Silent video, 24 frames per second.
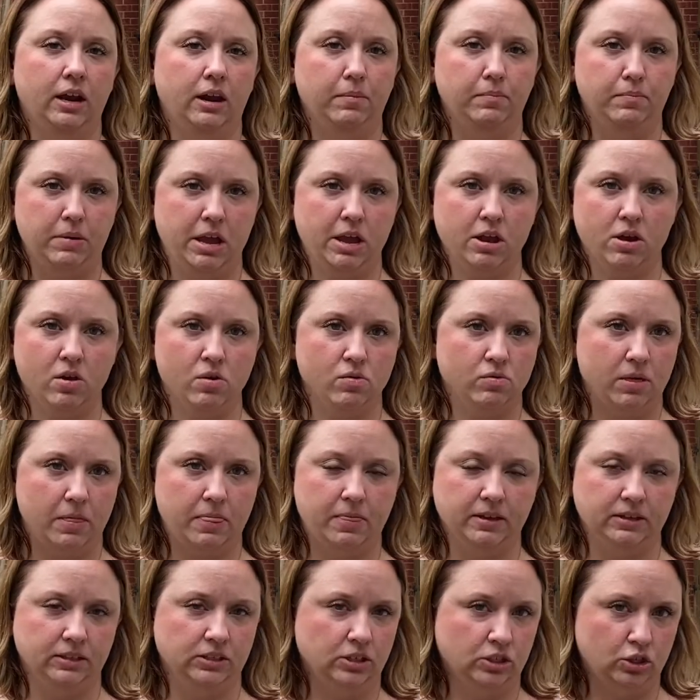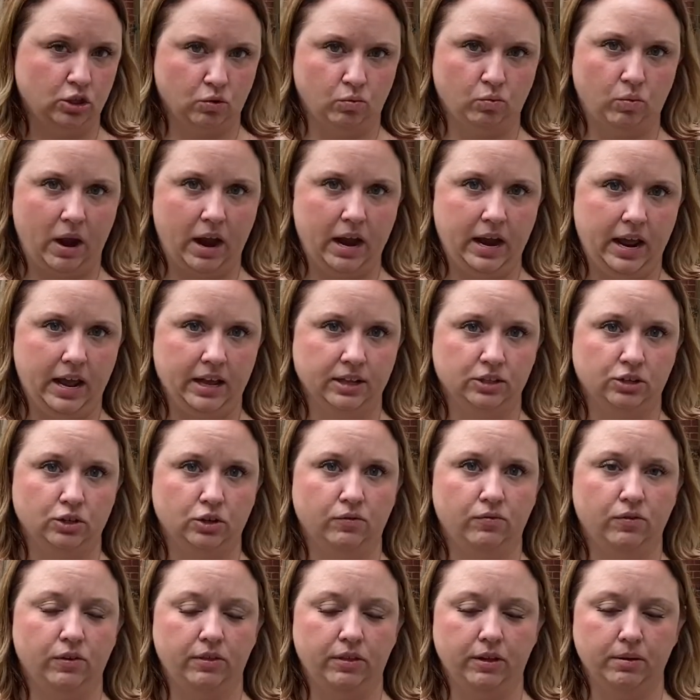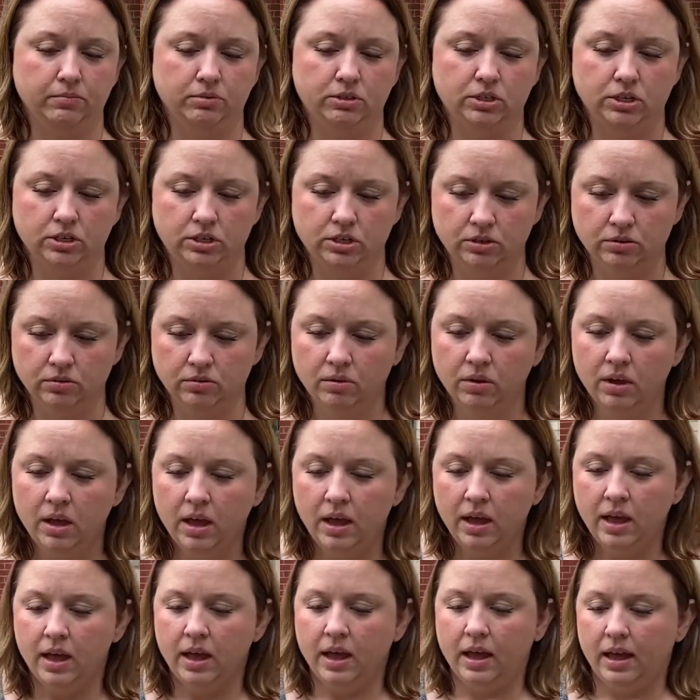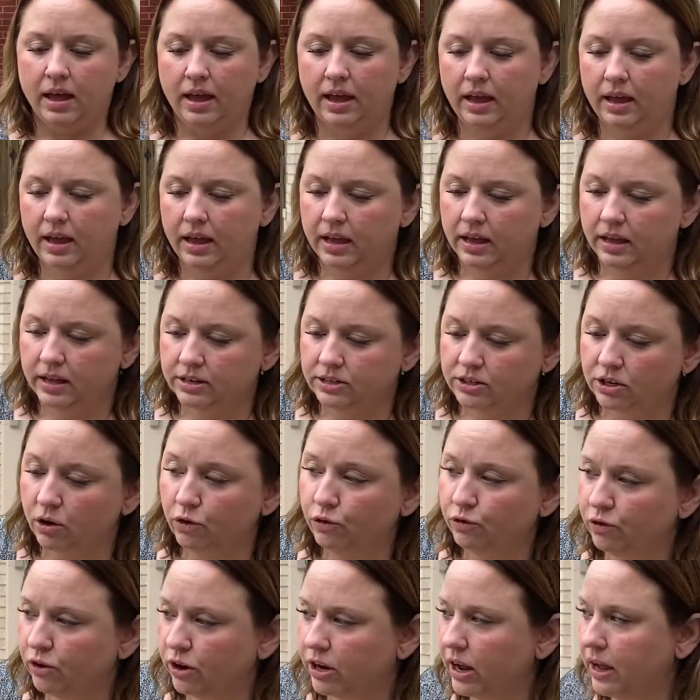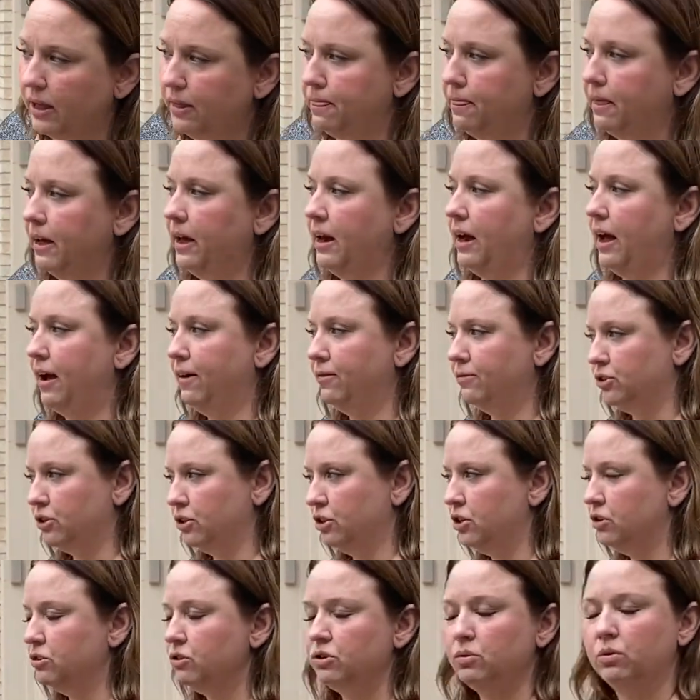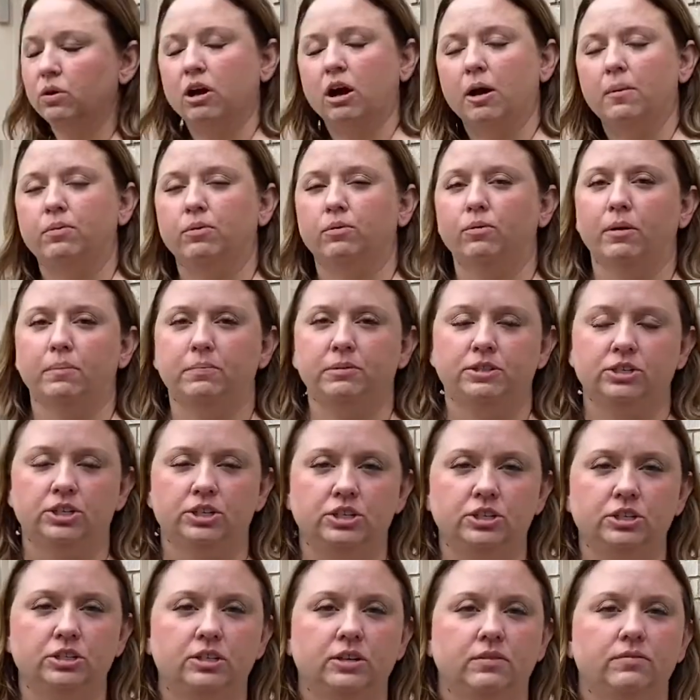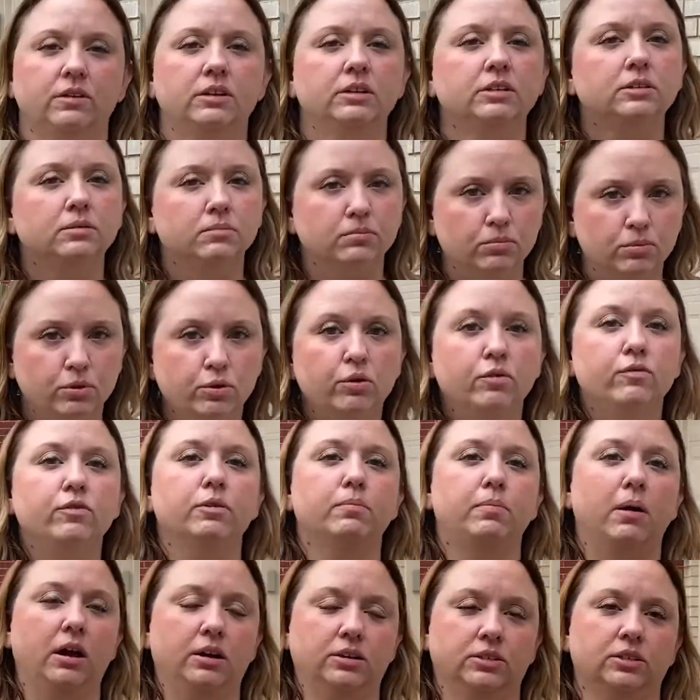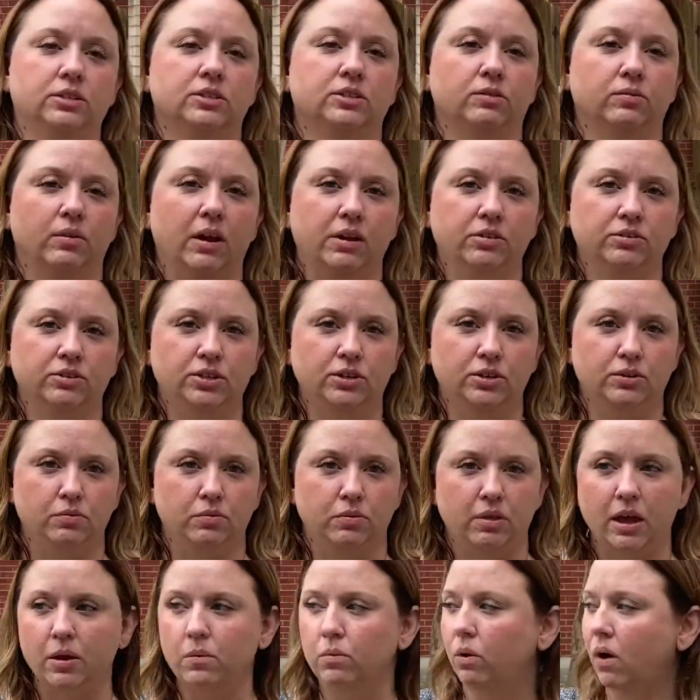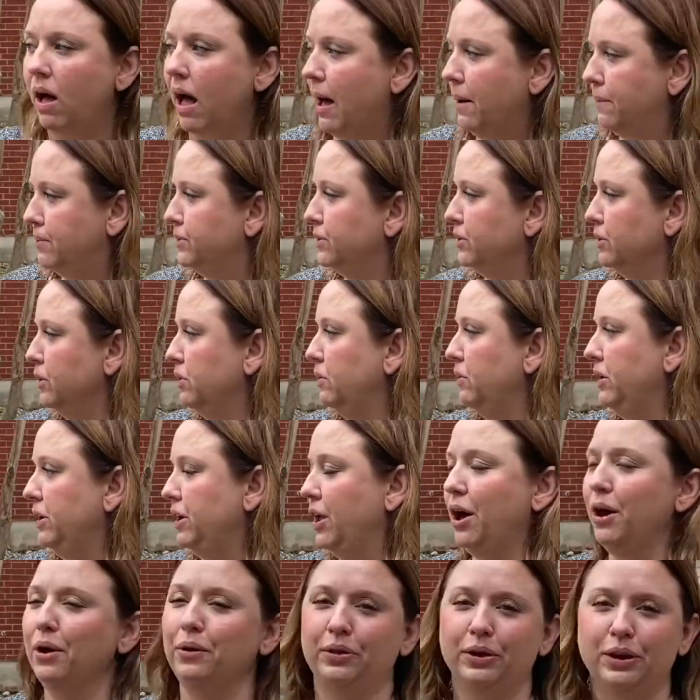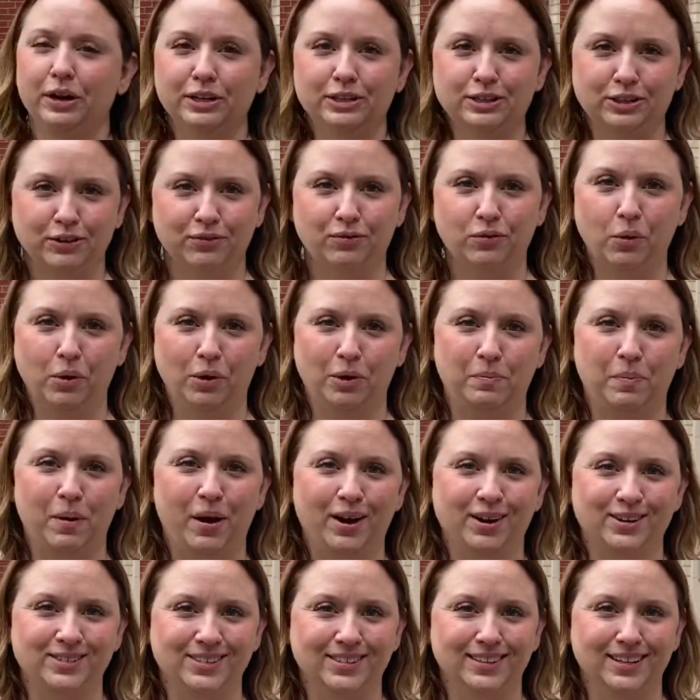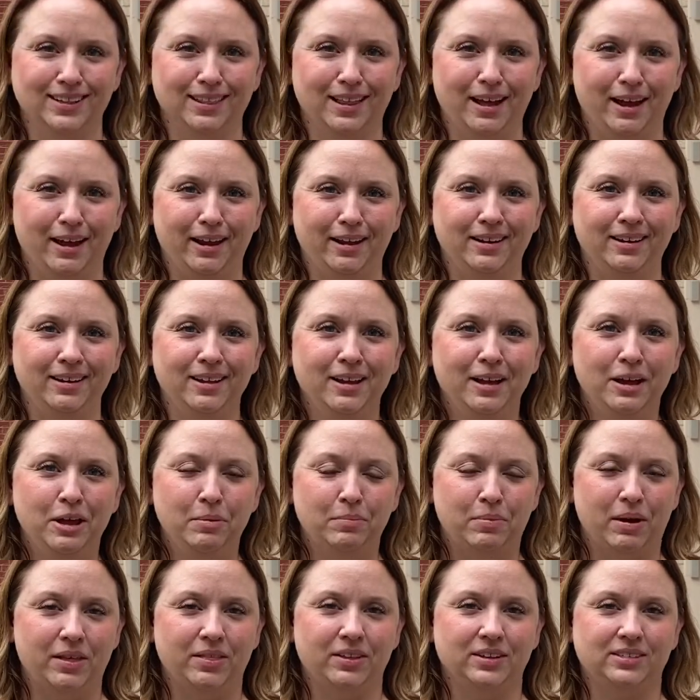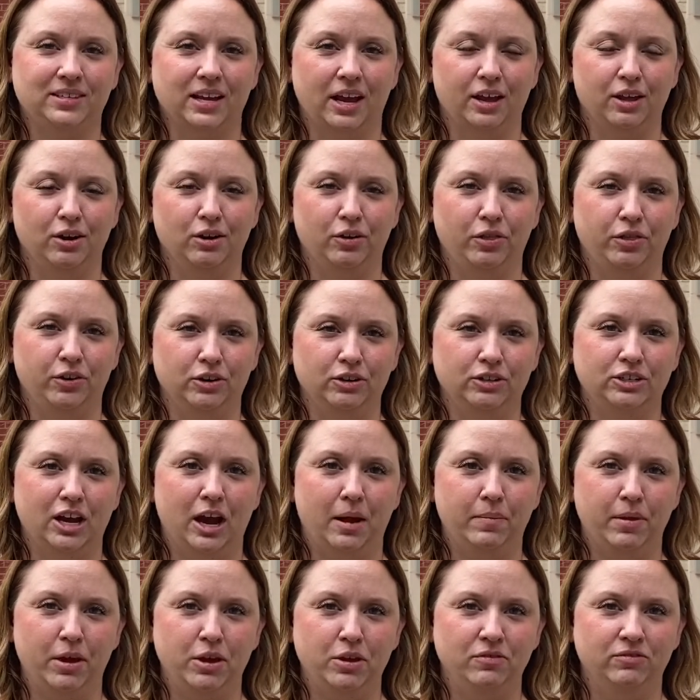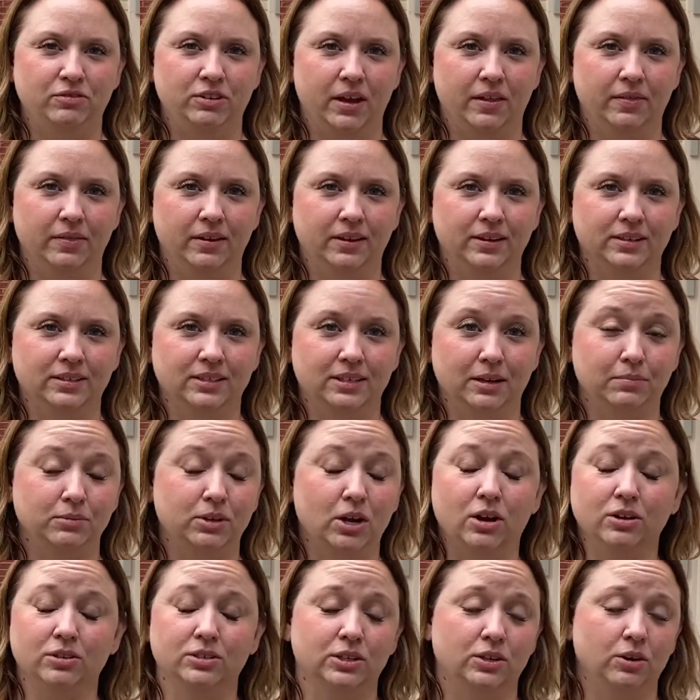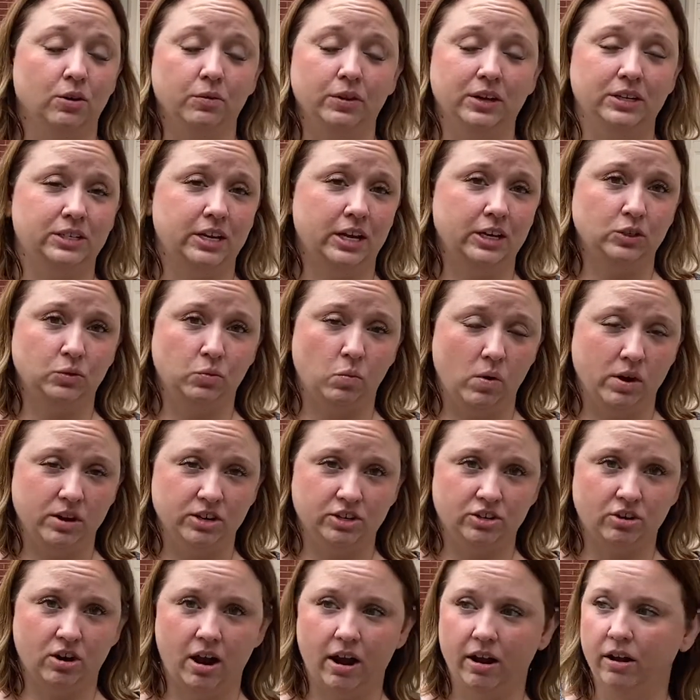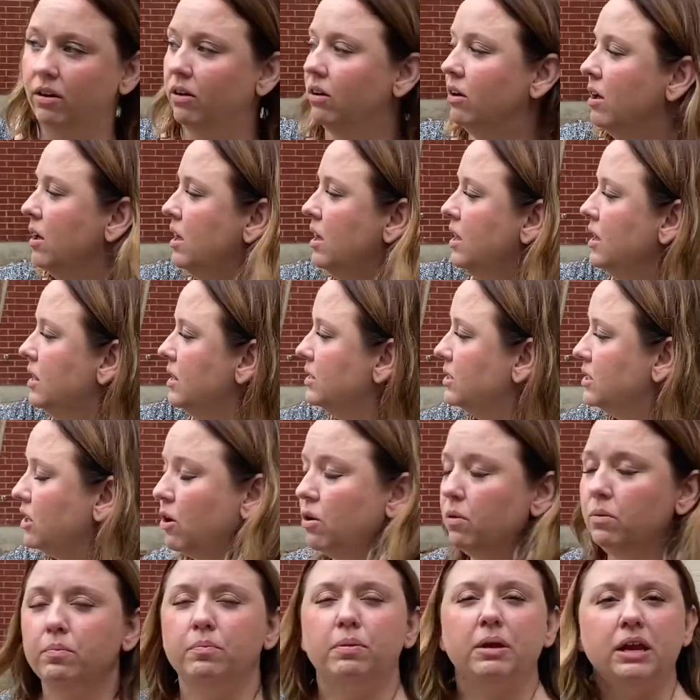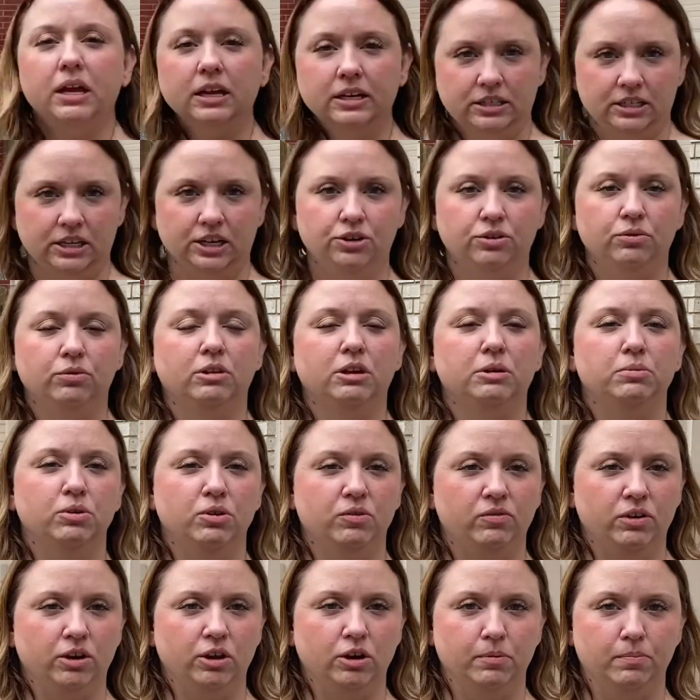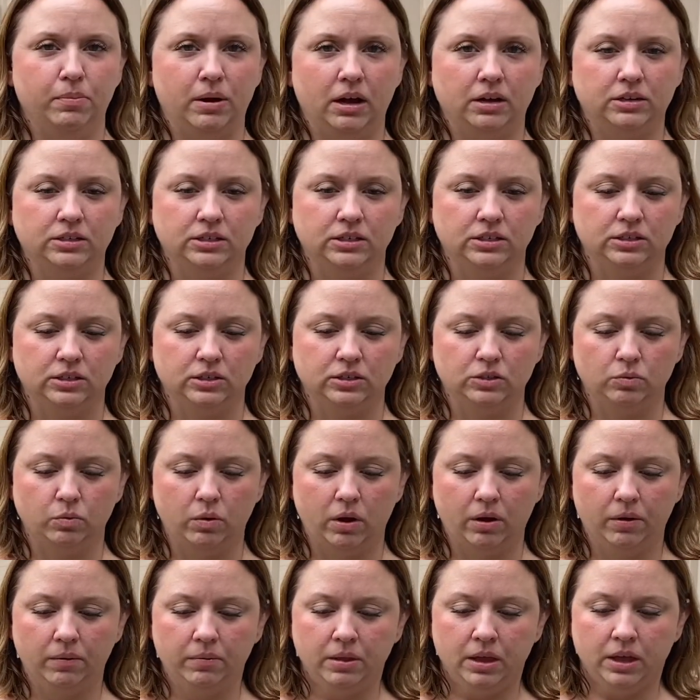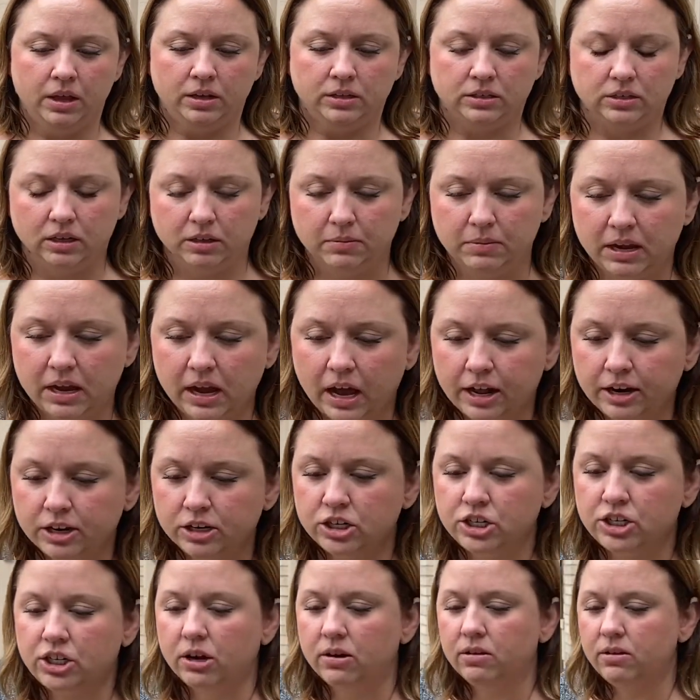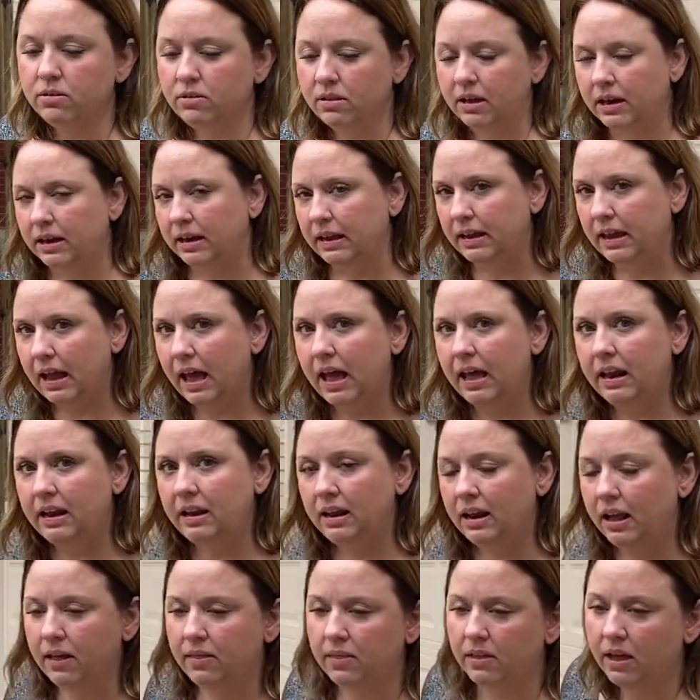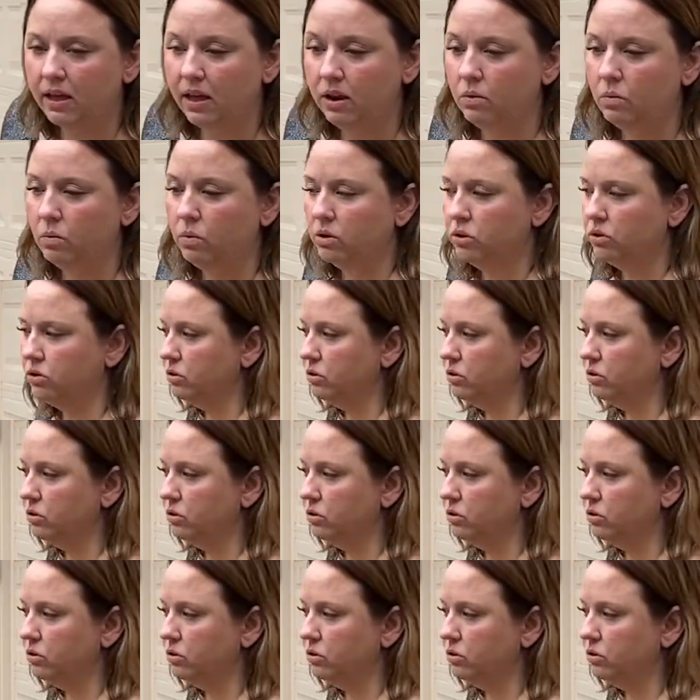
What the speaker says: bingo, that this is the right answer for them to do. And don't forget that after you do a couple repetitions of this, move your boxes around too. They will absolutely know that it's the fourth box in the line by the second or third time that you've done this. Some dogs, it only takes one trial. So be continually moving your boxes as well. So let me kind of show you that again, and then we'll